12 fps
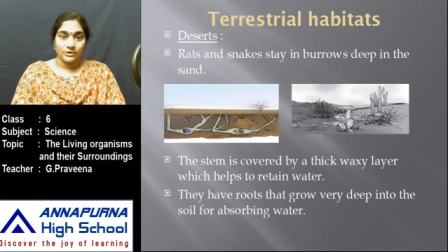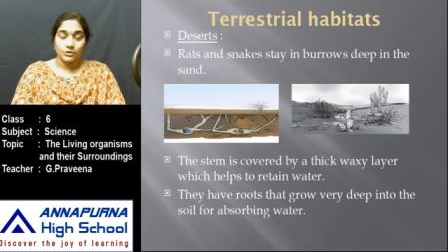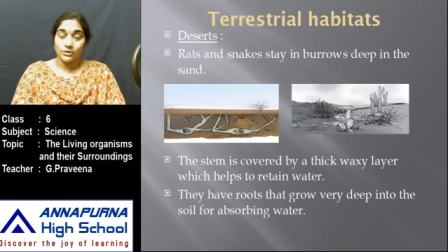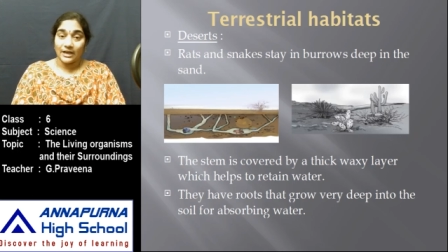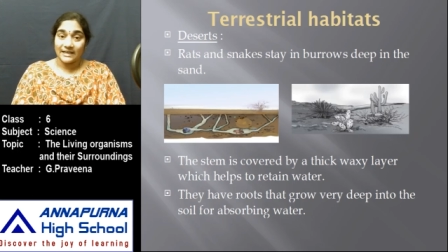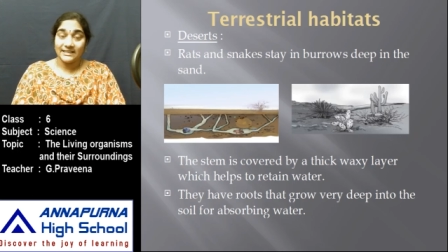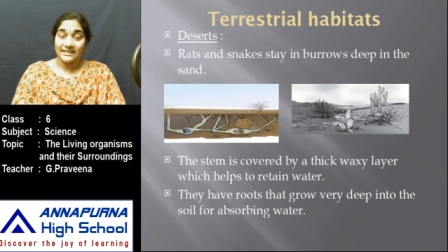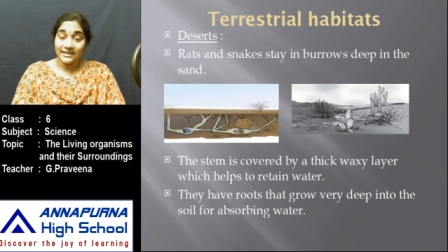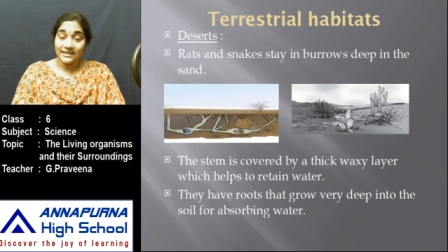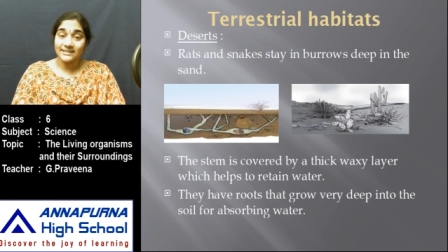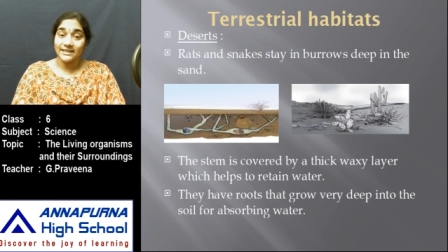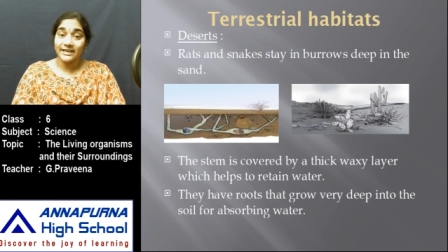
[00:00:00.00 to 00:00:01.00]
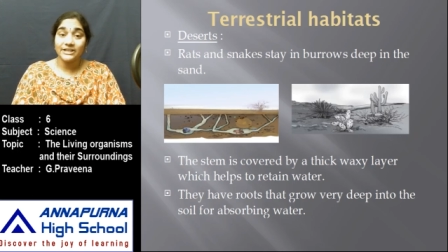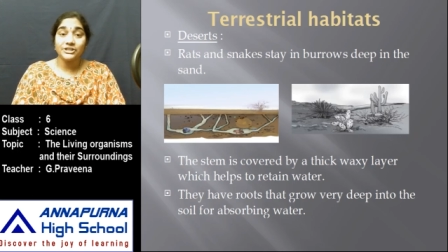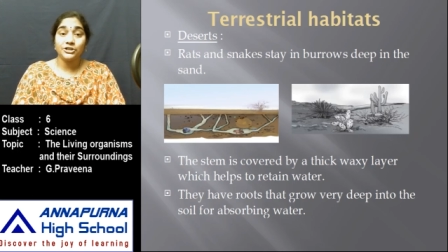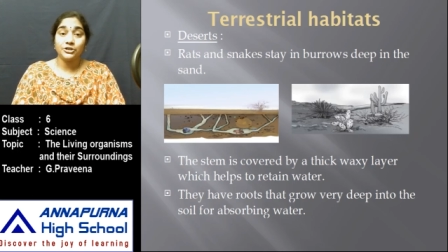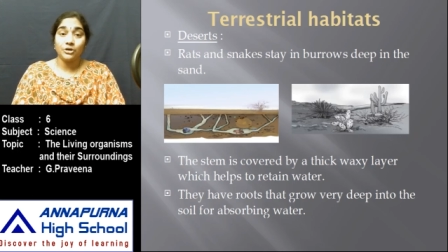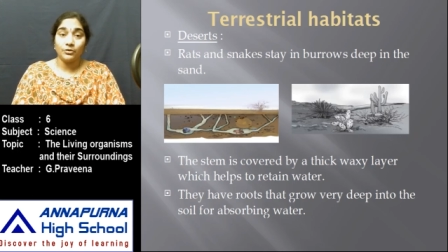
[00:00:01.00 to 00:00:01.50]
So as there is
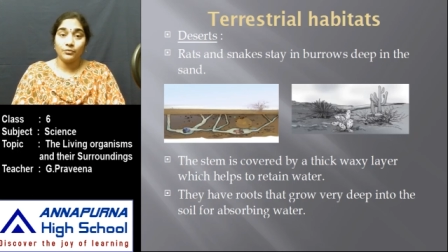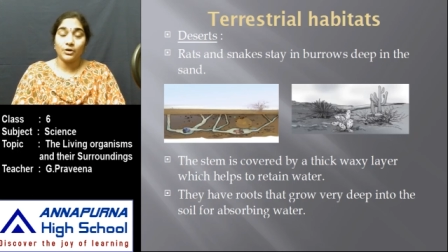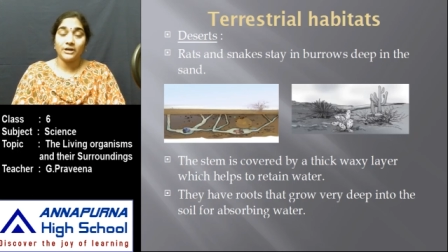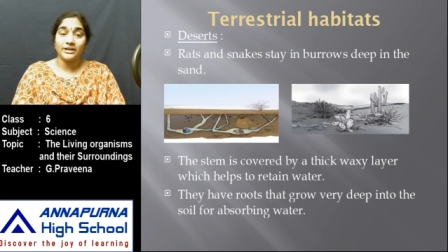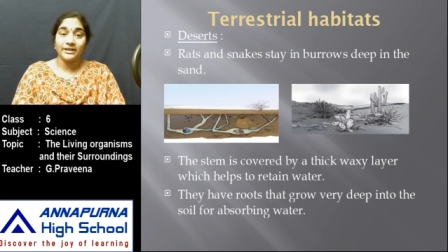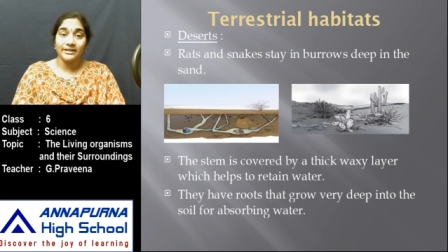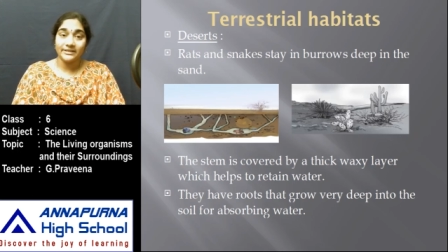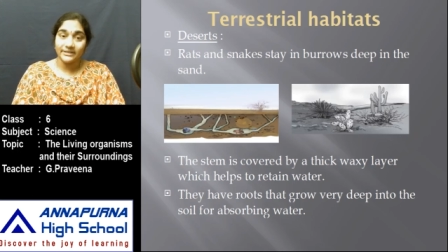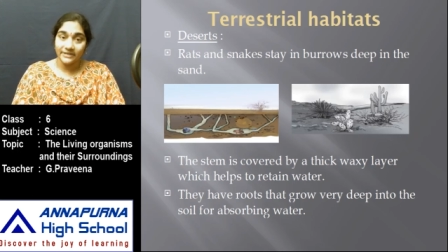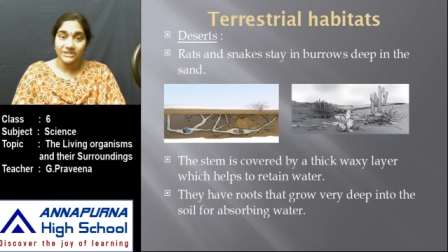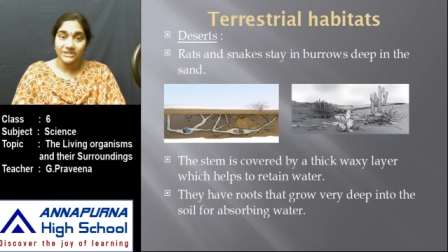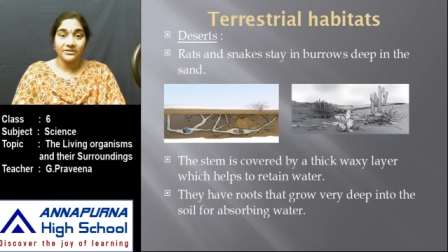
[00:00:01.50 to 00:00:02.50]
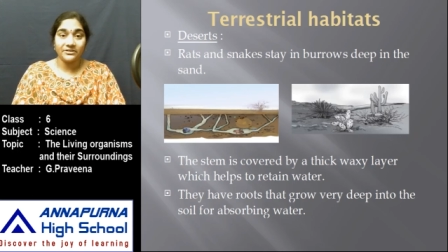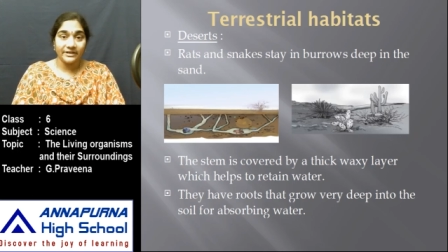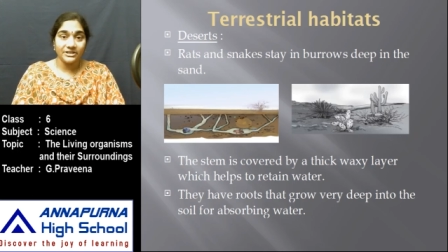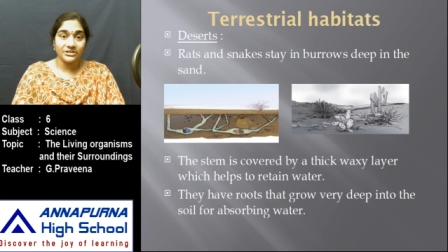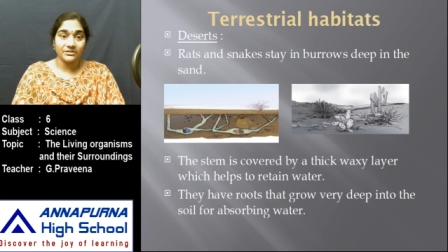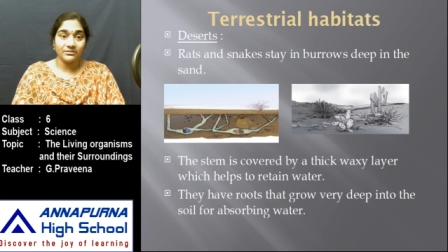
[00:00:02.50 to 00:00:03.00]
scarcity of water in the desert
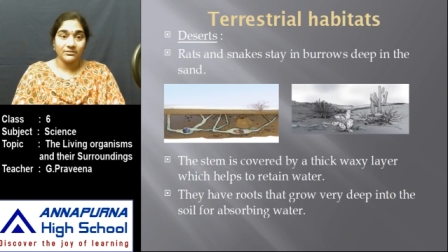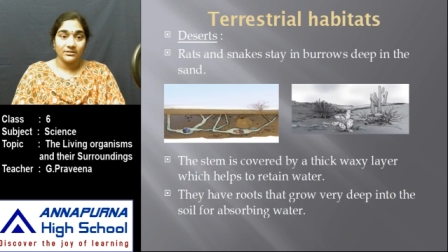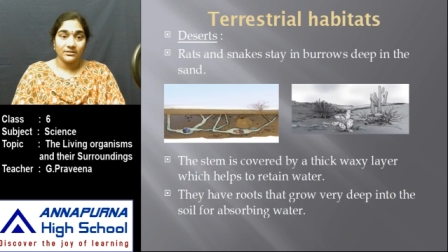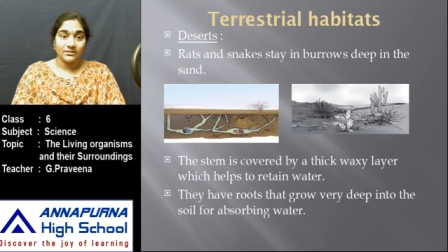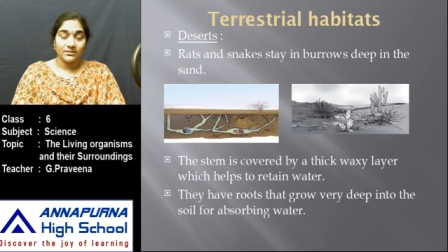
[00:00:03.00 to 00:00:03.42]
region,